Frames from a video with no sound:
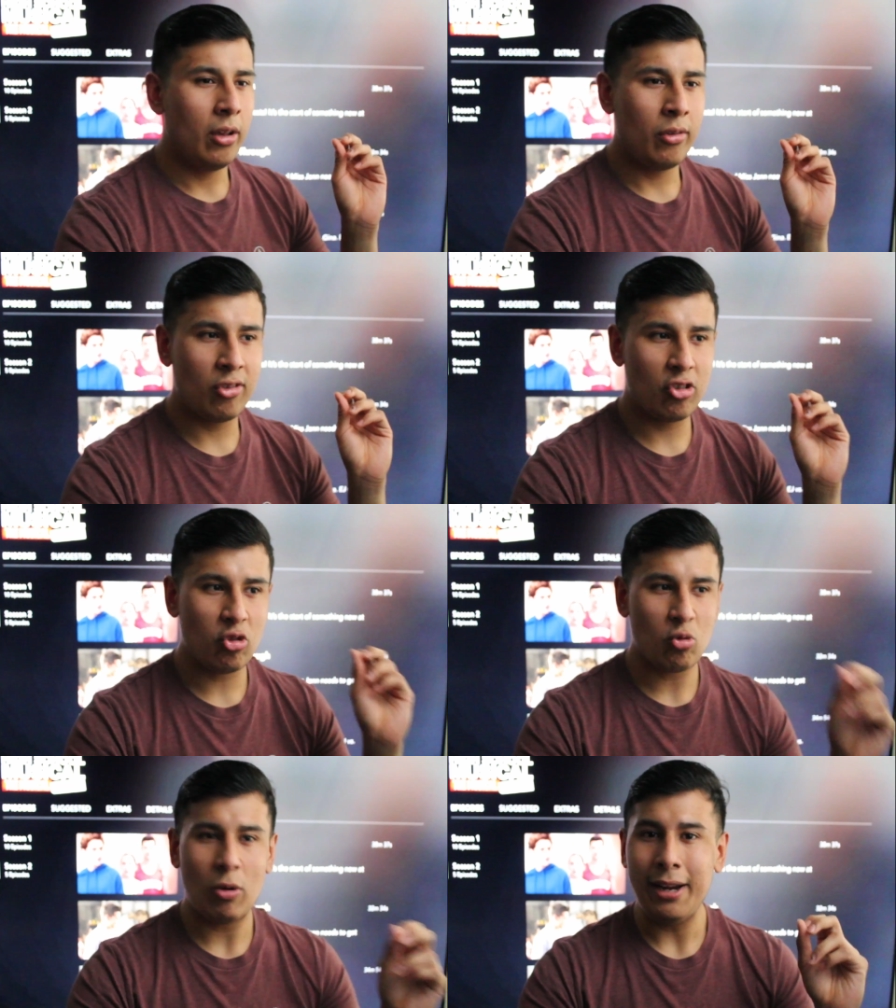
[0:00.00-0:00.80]

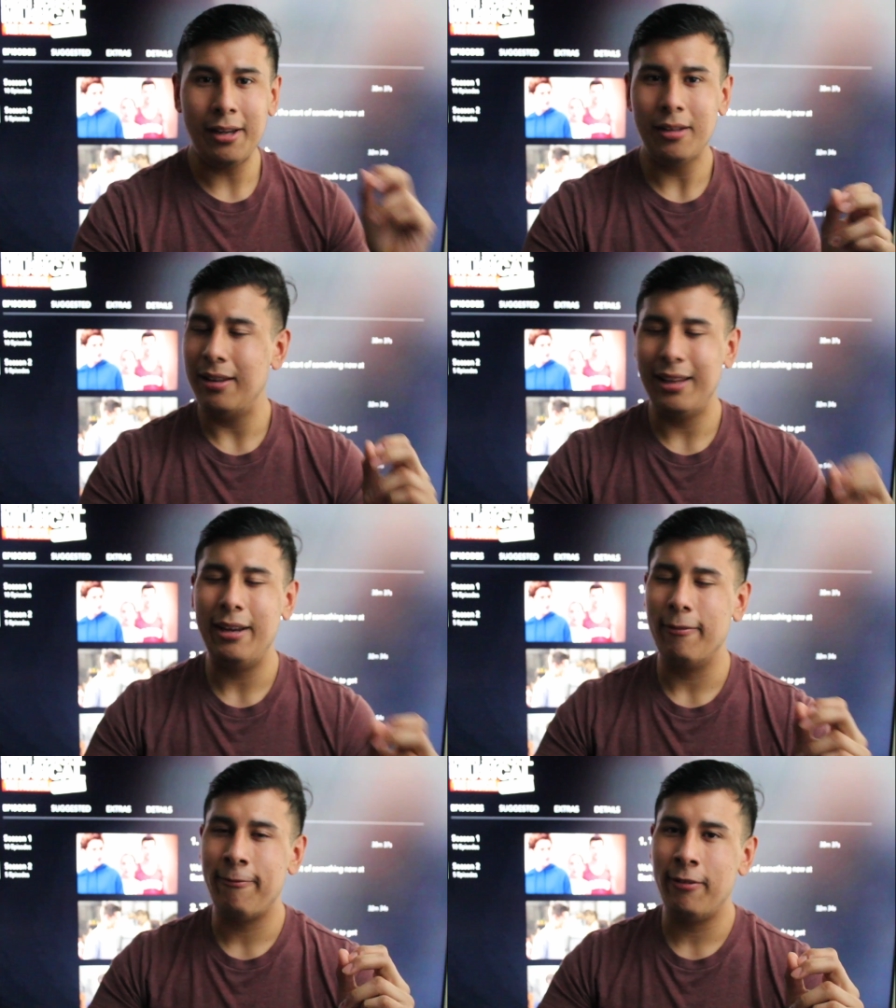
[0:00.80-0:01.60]

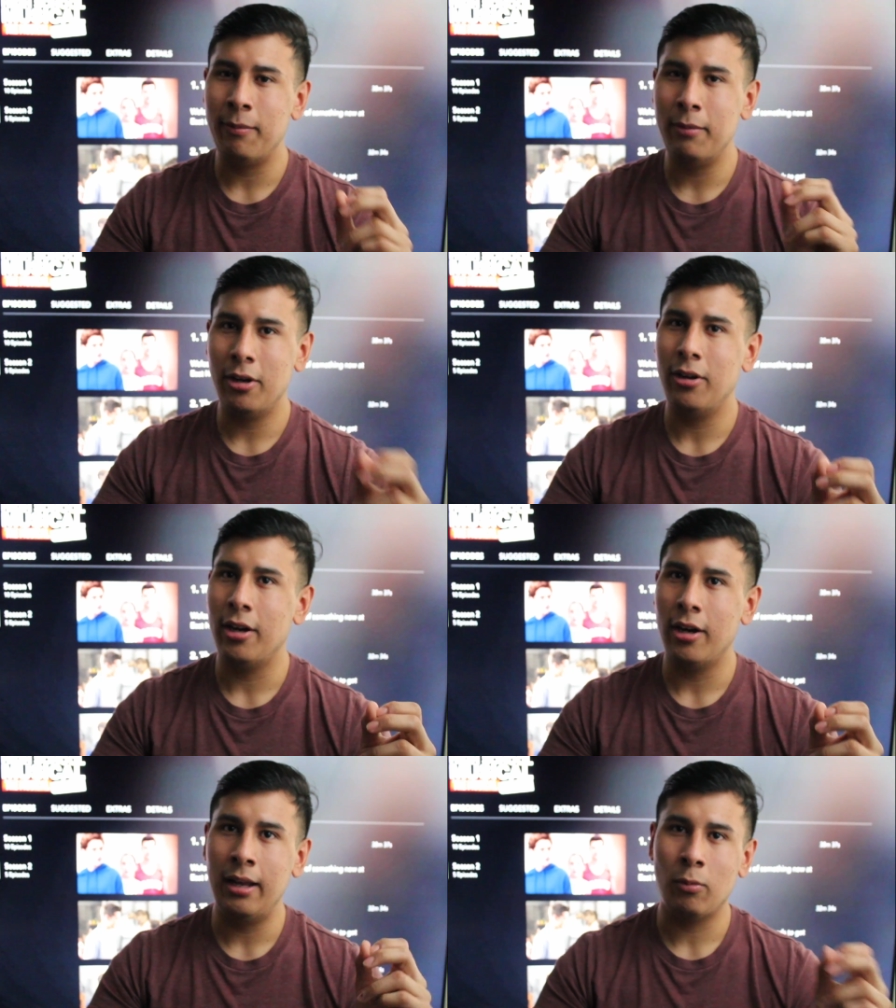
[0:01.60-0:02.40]
strikingly
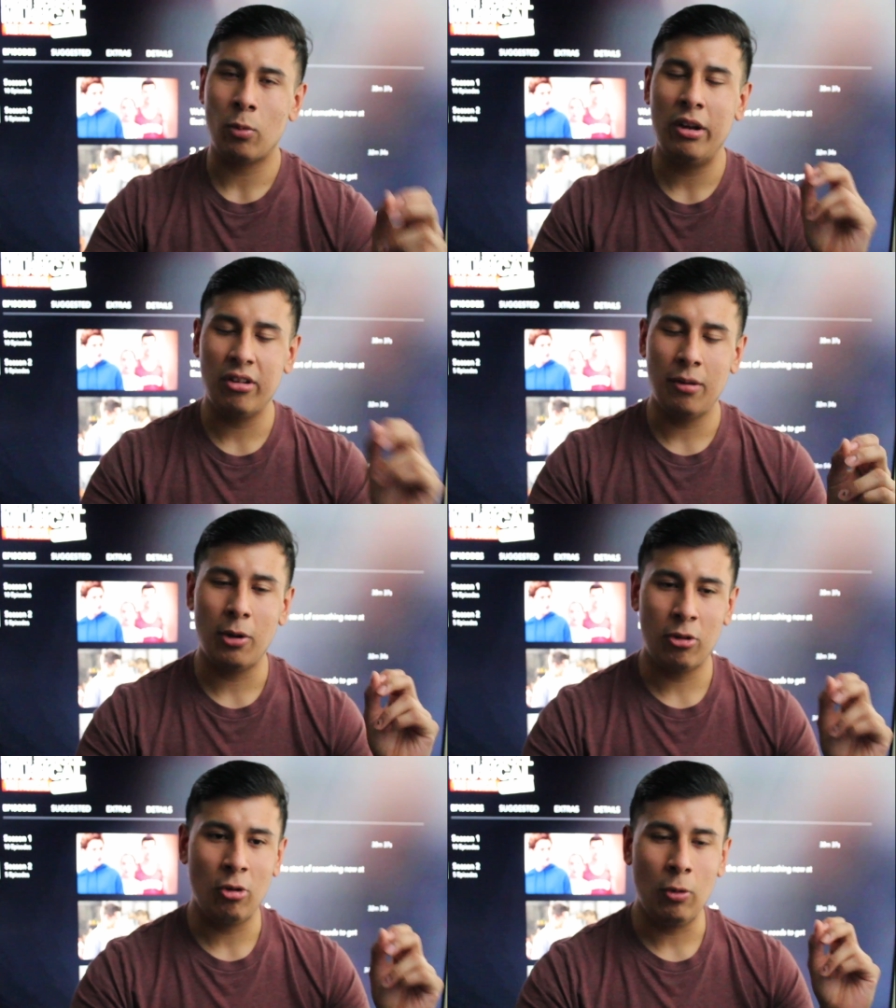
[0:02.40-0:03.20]
familiar and
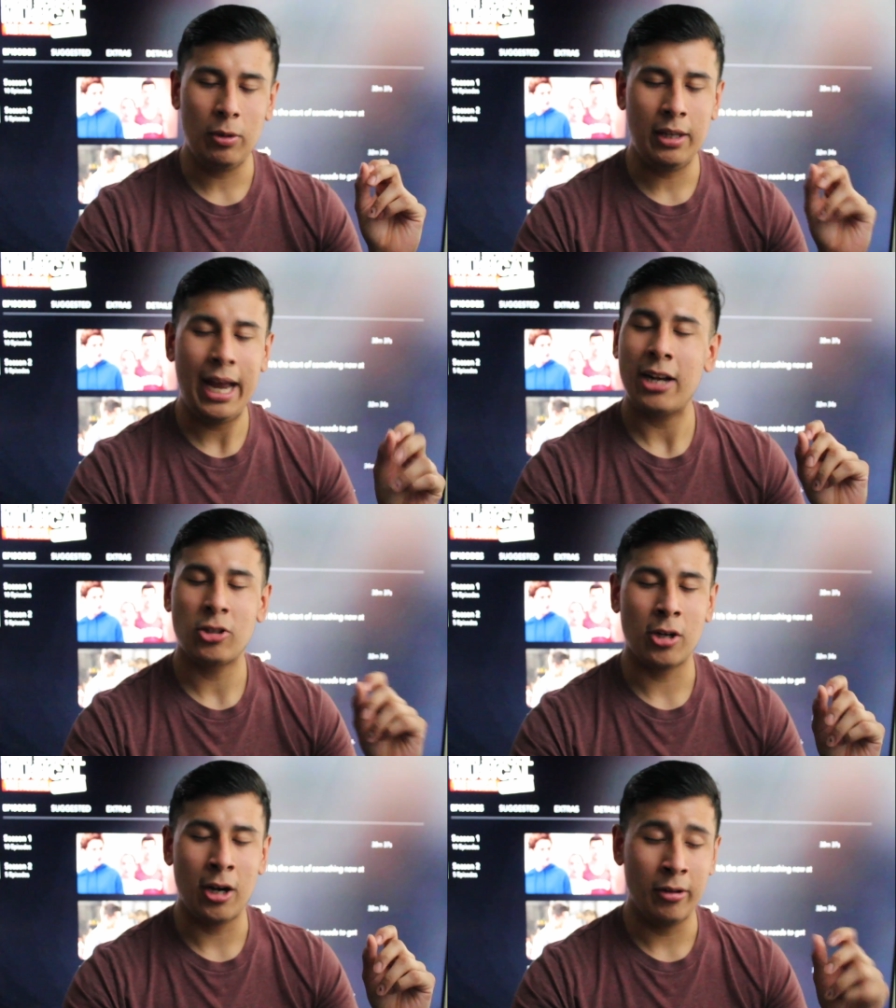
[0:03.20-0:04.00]
reasonable to the
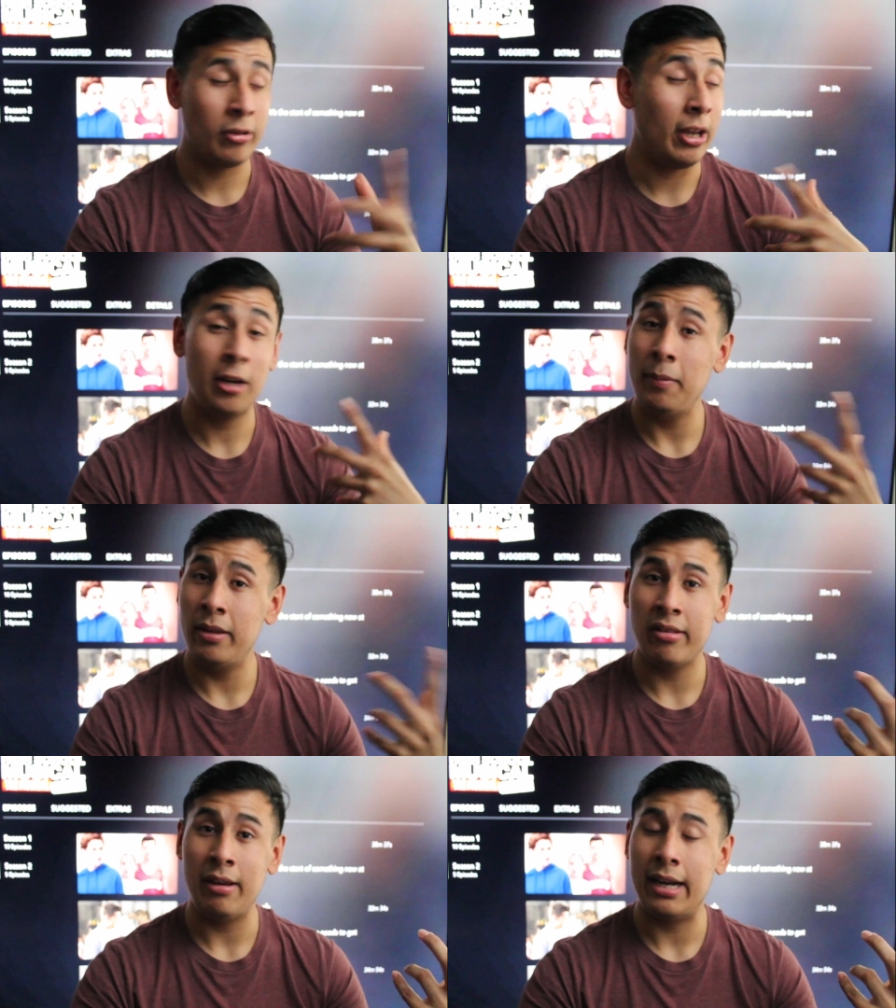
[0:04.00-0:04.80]
actual Carlos. It could be
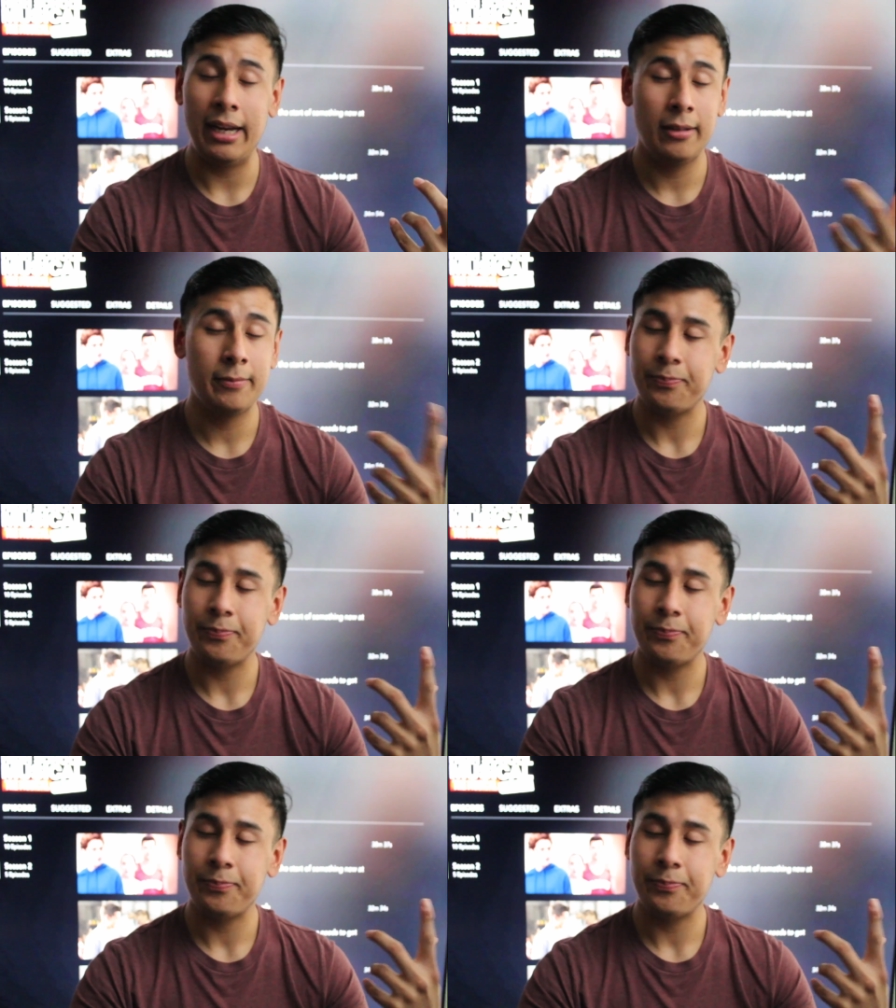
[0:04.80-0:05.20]
the same guy.